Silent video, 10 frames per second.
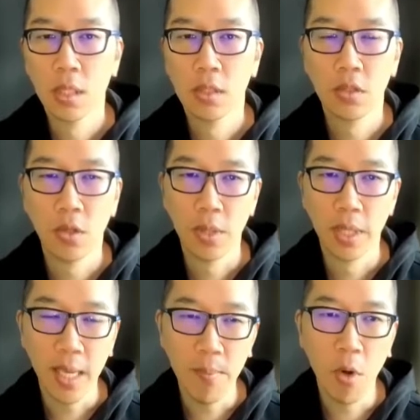So the
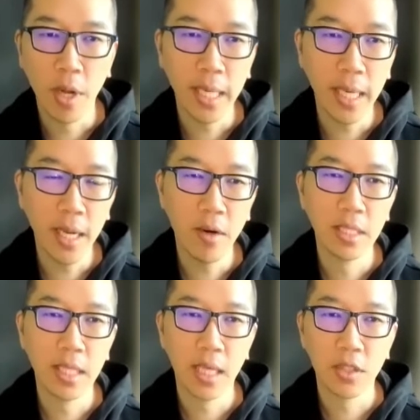key point here
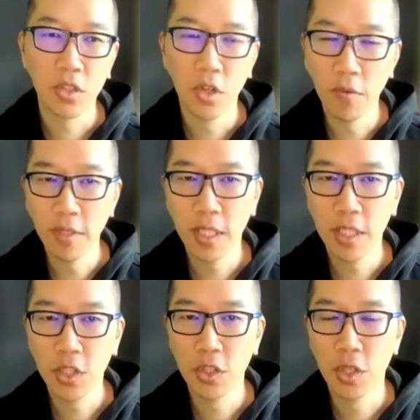is that
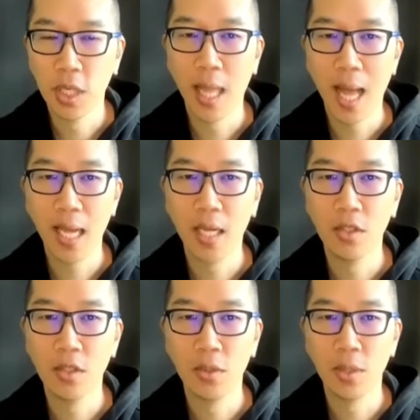services should
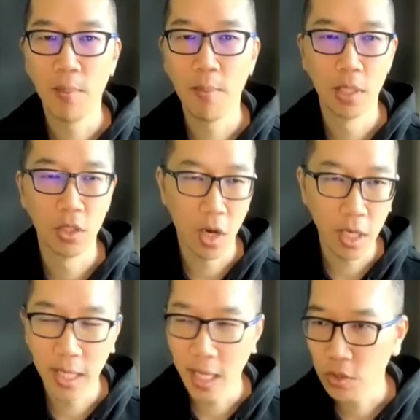align to capabilities.
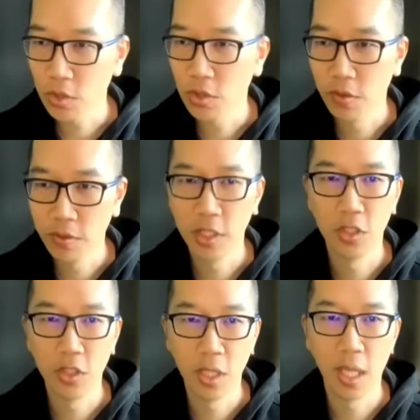Architectural services
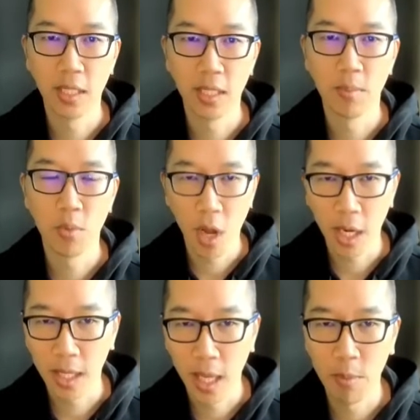should align to
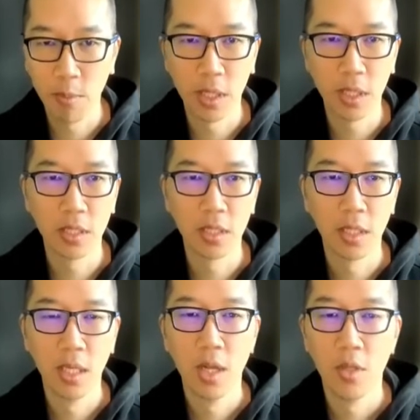product capabilities,
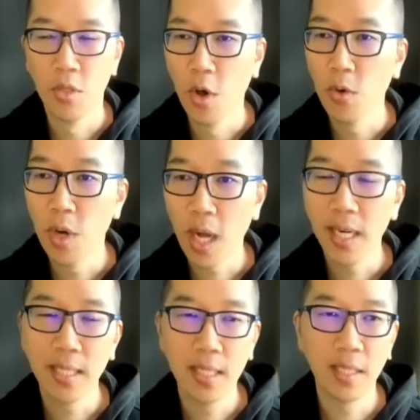though not
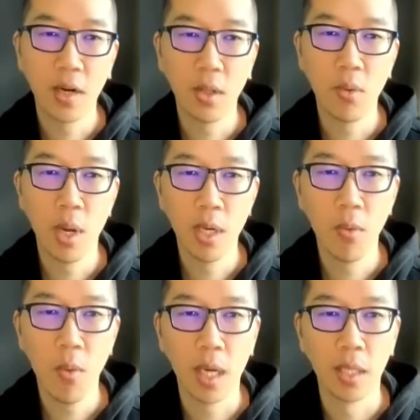necessarily
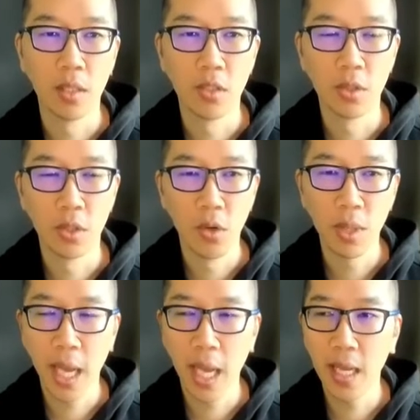one-to-one. So it's
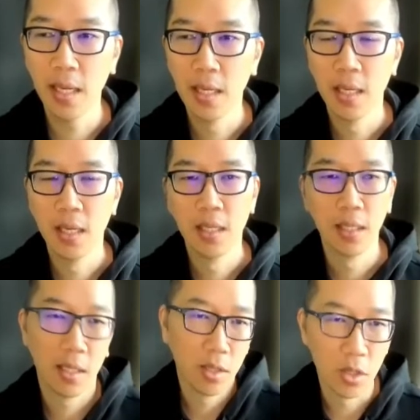okay,
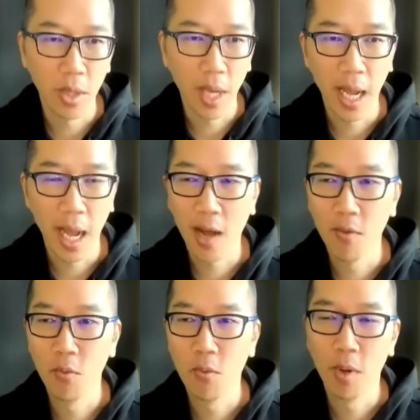it's okay to
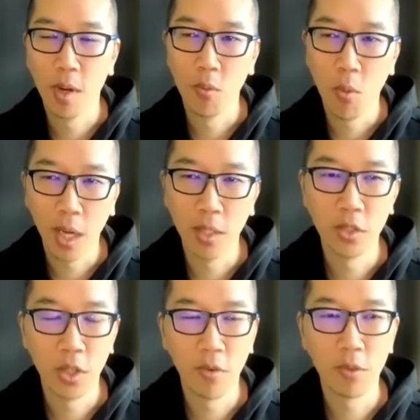have one
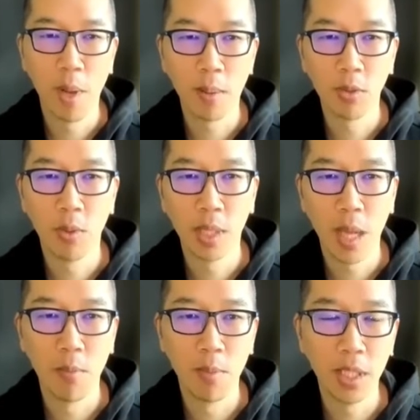service mapped to one
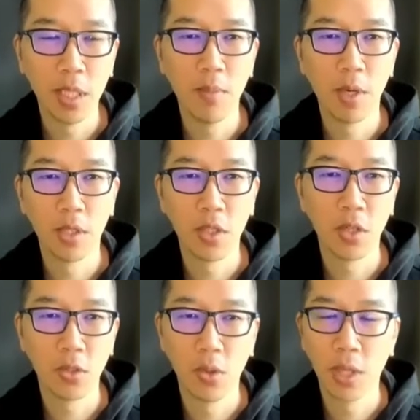capability, but it's
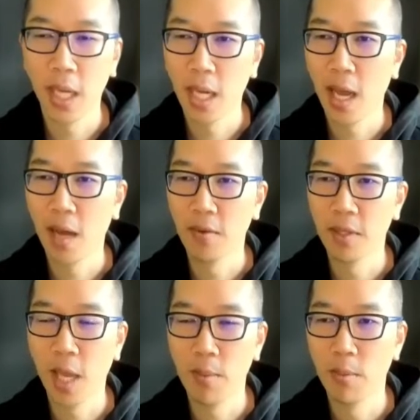also okay to have a
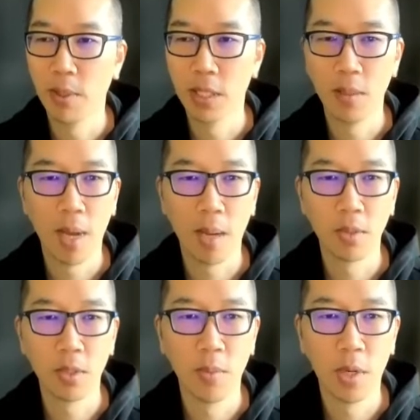capability
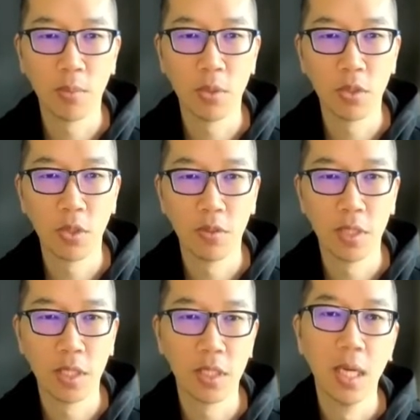mapped to multiple
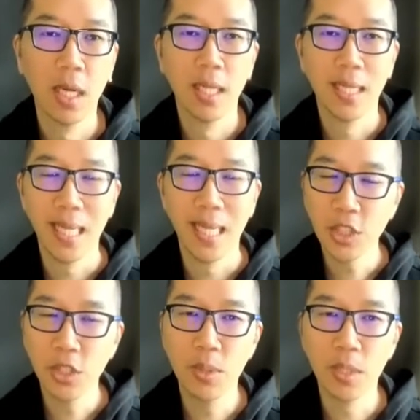services. The
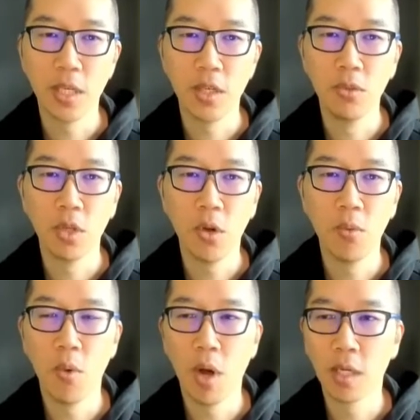issue is that you
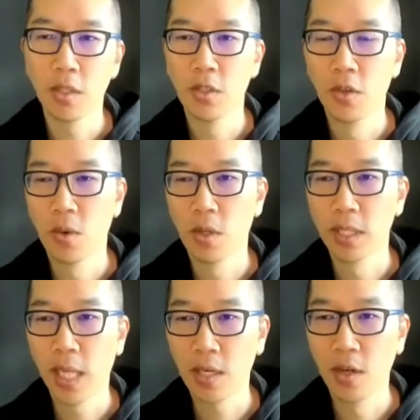don't want your
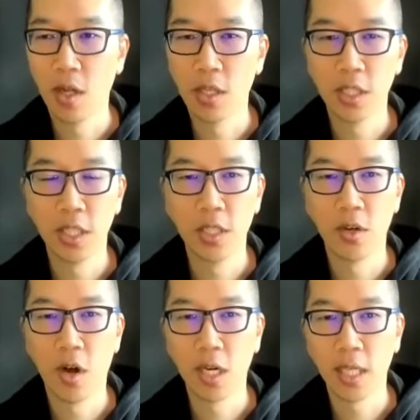technology,
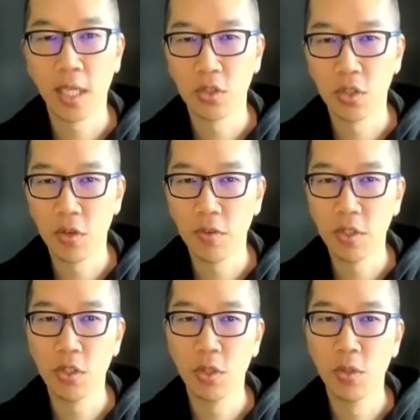your architectural
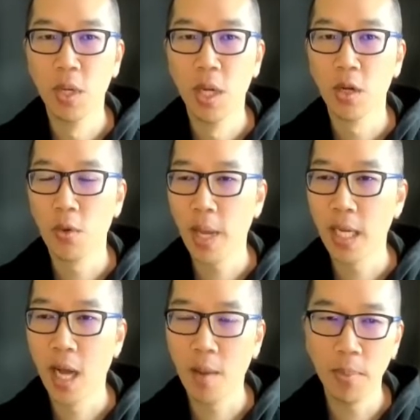service to create
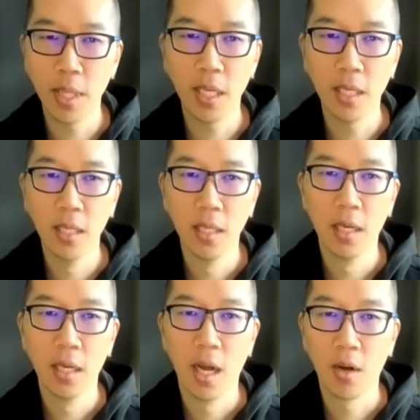coupling
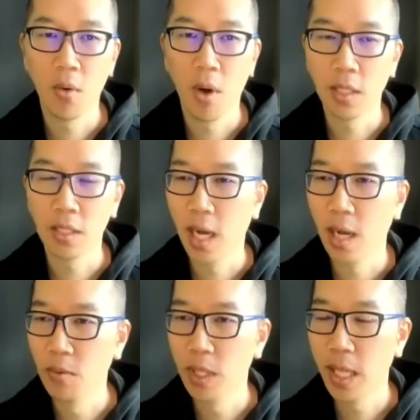across
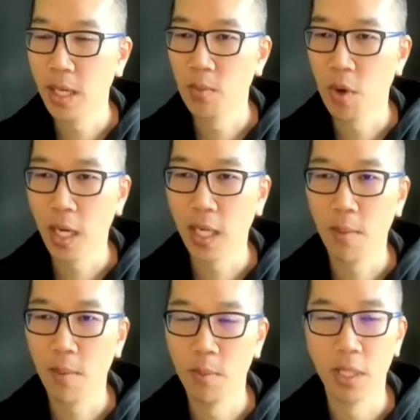unrelated product
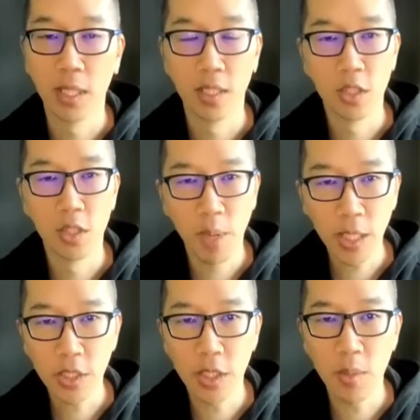capabilities,
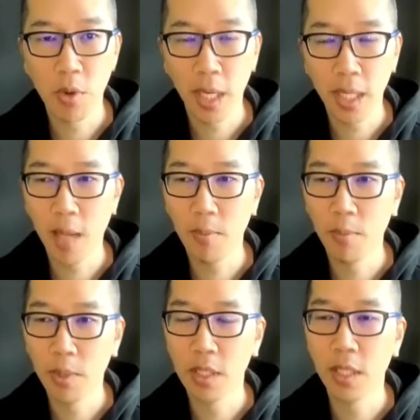especially product
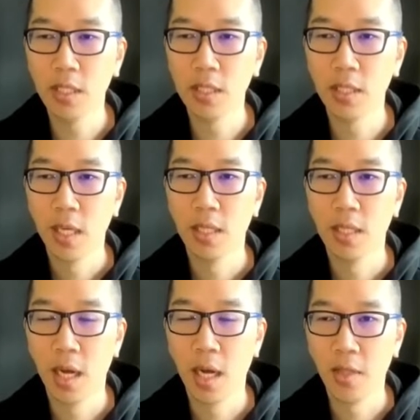capabilities
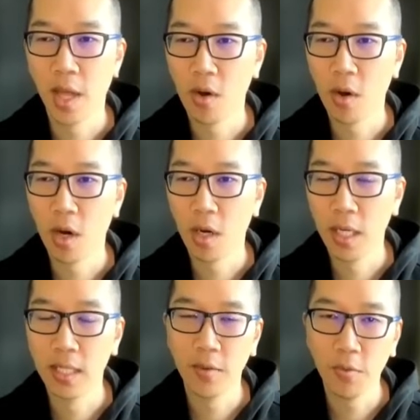that are
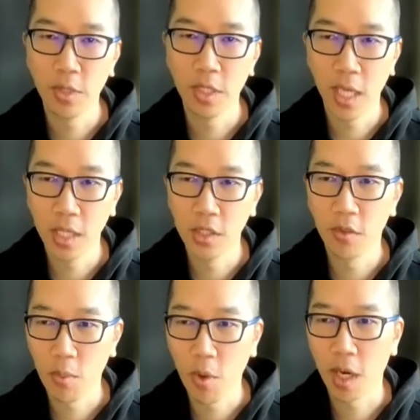in different stages
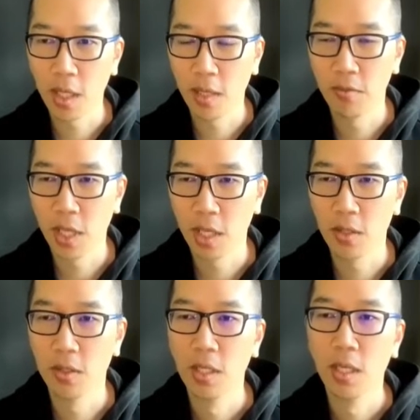of the product
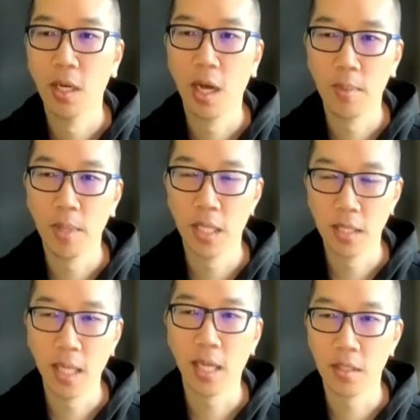lifecycle, because
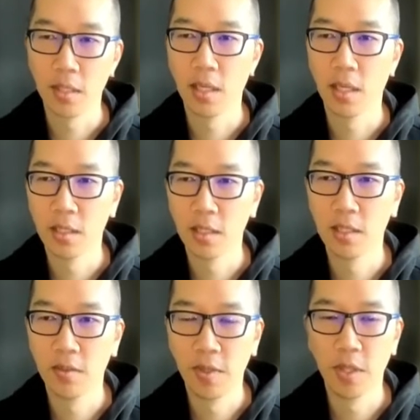then that
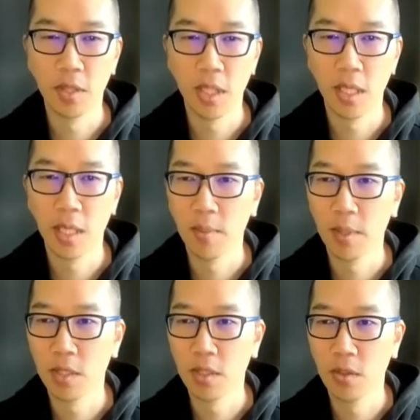severely
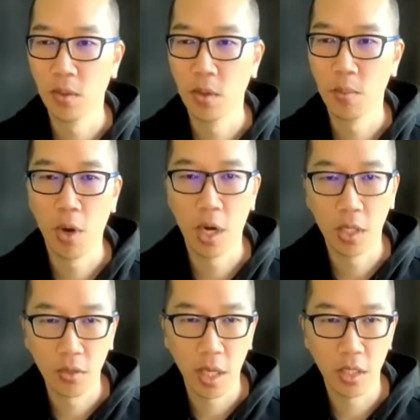inhibits your product
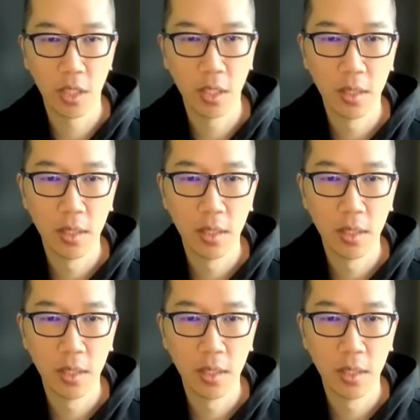strategy.